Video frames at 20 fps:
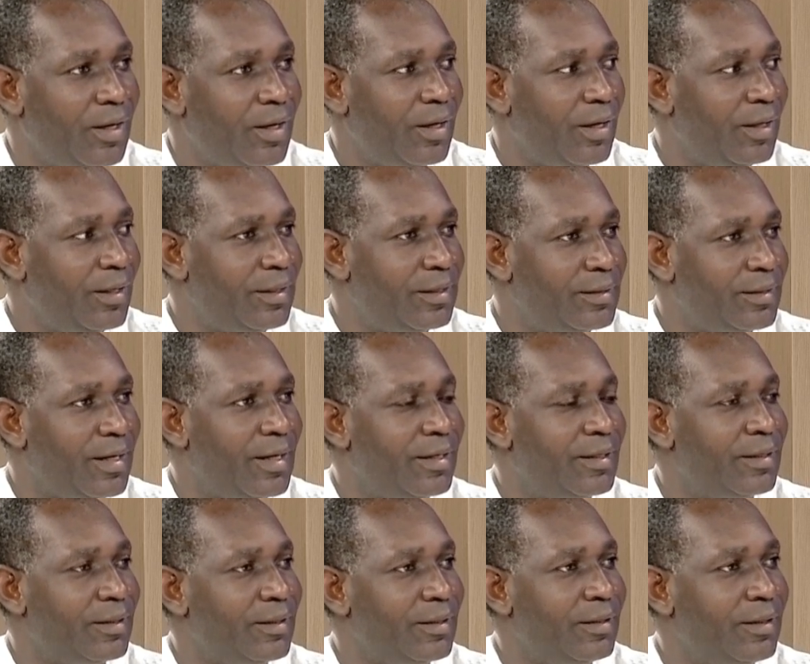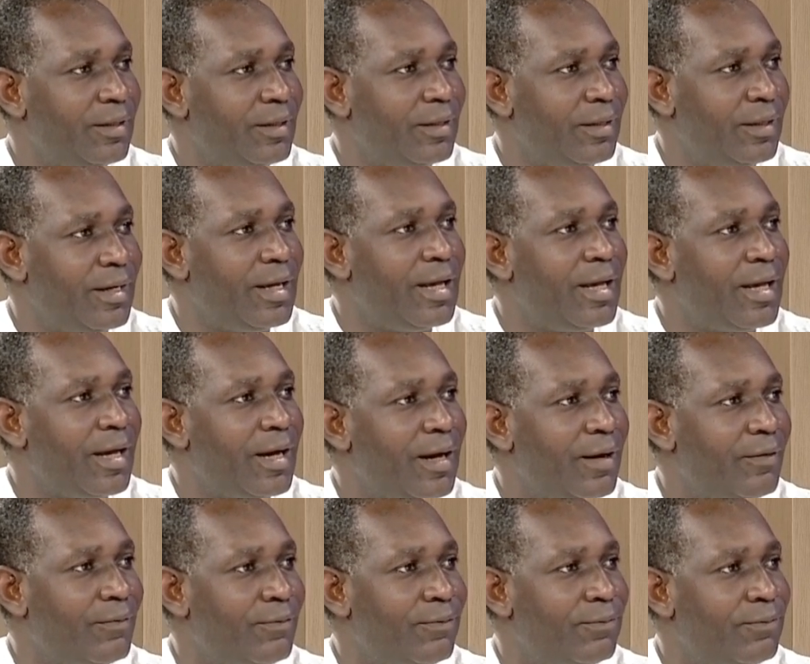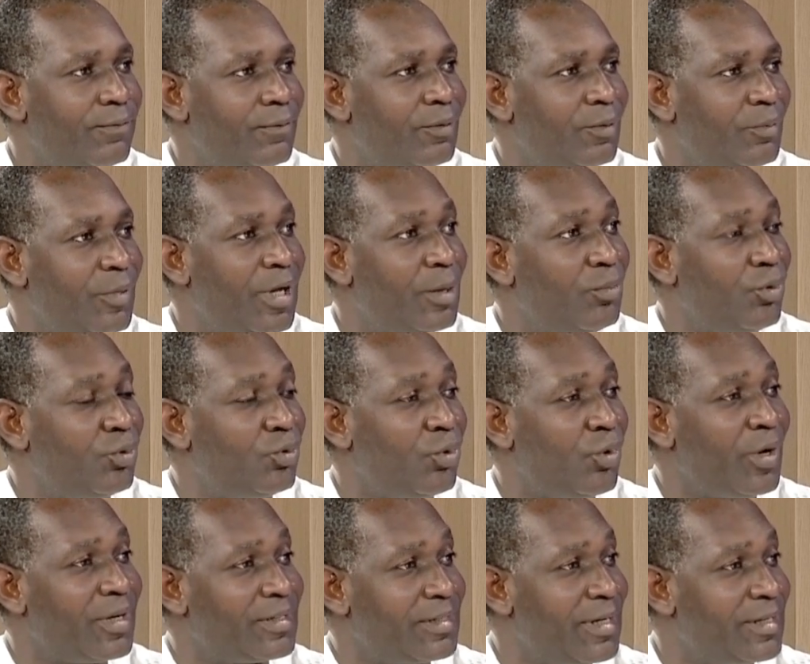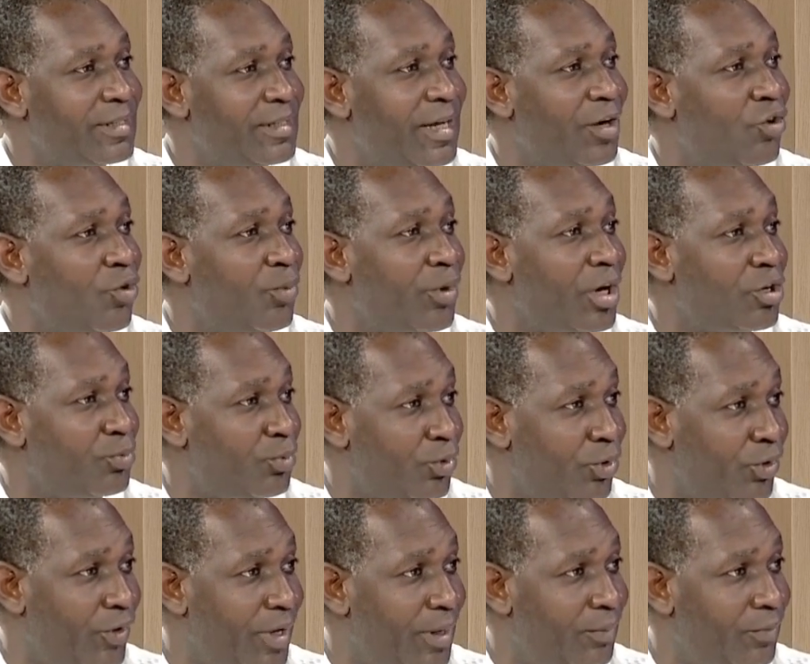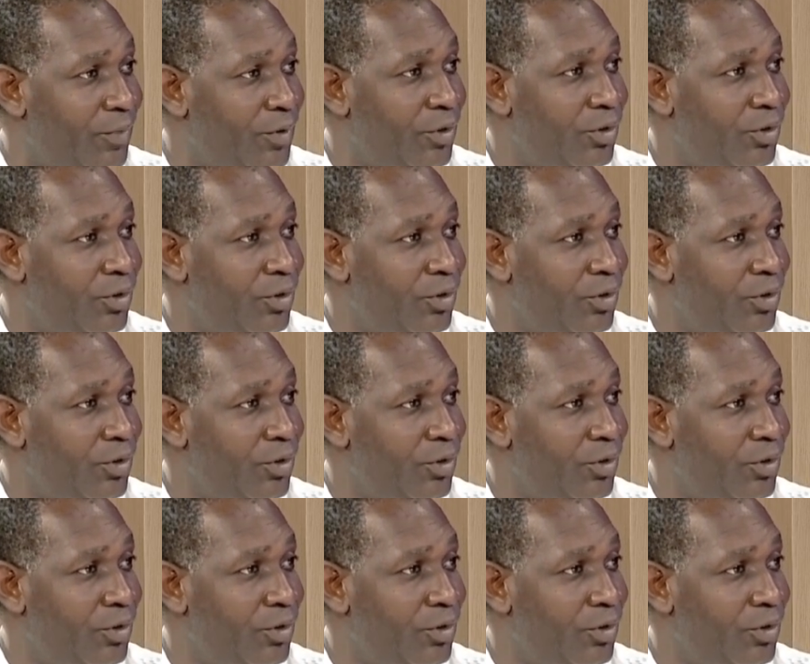He said they have been able to assess the Ankobro's program